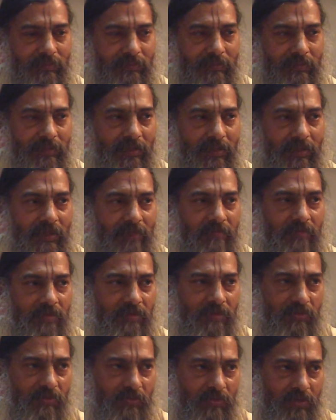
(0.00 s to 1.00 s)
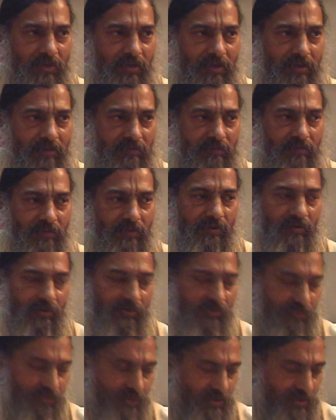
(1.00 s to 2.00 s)
That I am the doer, and if you are the
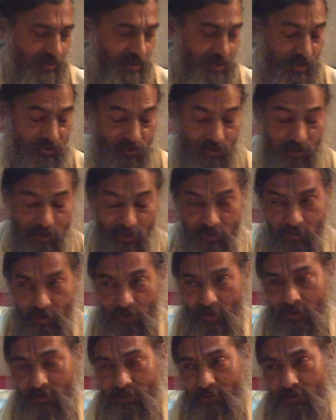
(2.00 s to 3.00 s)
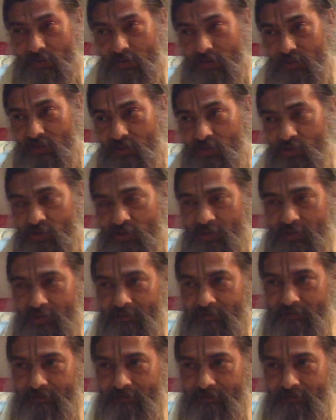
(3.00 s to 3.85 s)
doer, then naturally you are also the enjoyer.